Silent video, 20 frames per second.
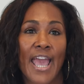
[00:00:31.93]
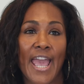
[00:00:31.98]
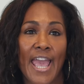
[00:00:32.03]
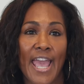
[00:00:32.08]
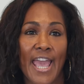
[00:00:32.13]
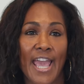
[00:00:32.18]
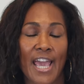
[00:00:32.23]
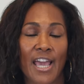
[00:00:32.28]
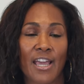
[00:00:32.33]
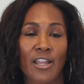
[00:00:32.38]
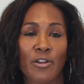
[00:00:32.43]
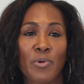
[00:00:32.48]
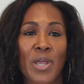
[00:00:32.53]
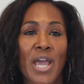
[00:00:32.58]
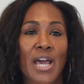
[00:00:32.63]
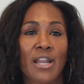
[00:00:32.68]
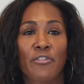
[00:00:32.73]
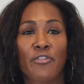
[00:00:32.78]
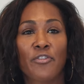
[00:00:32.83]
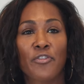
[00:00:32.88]
And we
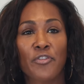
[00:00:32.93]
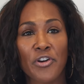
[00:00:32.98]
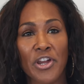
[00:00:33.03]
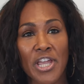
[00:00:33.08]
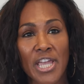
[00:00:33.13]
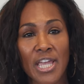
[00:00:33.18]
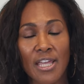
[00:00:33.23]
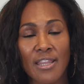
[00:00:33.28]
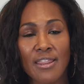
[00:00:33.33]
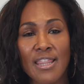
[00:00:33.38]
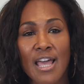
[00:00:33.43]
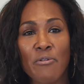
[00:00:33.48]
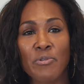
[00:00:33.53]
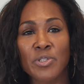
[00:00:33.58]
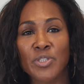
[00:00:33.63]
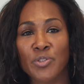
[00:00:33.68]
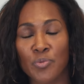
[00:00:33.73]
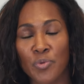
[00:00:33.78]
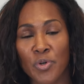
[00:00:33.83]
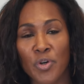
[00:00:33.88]
had a friend that
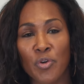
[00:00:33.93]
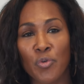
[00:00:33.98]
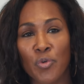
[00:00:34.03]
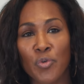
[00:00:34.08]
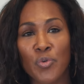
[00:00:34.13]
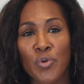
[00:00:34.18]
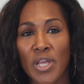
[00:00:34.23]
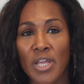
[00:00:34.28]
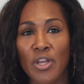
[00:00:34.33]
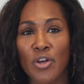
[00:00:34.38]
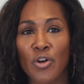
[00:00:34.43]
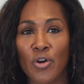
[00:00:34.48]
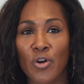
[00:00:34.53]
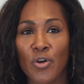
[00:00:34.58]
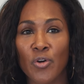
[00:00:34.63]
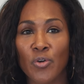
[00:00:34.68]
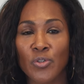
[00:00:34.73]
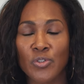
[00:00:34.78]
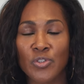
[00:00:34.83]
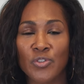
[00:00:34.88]
was recruiting
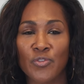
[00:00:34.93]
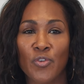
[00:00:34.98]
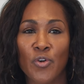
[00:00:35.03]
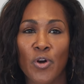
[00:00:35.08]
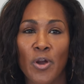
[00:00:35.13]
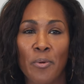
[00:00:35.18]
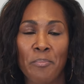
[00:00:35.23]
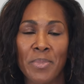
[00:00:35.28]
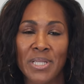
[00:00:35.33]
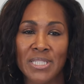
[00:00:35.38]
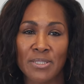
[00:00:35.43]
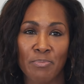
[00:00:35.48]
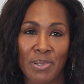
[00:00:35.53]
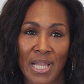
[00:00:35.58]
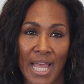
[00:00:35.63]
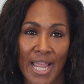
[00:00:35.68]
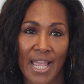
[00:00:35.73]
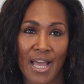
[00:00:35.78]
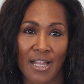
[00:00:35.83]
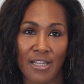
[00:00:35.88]
girls for a Miss
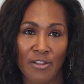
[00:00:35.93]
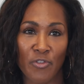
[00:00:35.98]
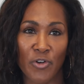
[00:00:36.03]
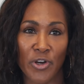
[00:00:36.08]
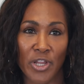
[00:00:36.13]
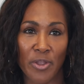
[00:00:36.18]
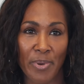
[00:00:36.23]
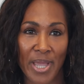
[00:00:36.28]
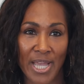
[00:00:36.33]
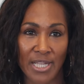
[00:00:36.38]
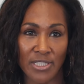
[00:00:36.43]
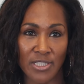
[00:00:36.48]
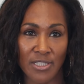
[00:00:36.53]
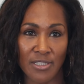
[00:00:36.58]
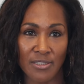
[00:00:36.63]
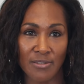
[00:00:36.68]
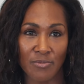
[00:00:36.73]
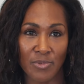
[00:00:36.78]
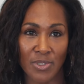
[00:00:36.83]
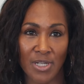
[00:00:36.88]
Black California
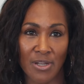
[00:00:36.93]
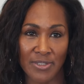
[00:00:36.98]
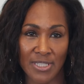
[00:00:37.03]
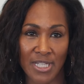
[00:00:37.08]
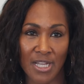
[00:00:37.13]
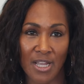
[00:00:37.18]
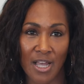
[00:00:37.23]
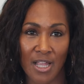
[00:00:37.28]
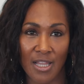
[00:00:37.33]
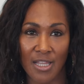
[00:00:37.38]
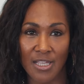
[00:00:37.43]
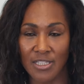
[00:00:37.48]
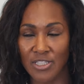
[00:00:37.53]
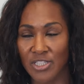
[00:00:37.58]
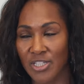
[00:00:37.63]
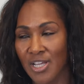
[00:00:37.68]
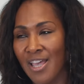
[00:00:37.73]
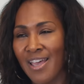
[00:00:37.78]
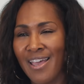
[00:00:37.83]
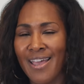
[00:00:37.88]
pageant when I was in
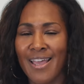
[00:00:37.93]
college.